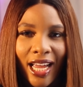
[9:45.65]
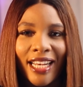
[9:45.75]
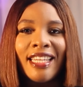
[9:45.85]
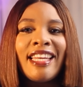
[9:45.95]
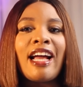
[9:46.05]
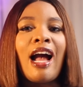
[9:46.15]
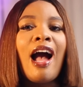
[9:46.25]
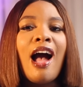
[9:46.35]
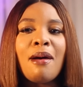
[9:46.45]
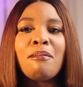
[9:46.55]
and in a
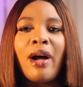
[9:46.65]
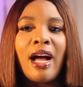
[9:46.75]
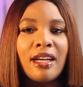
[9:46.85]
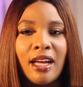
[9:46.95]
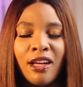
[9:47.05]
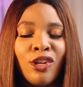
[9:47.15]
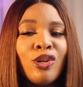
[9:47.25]
calm manner.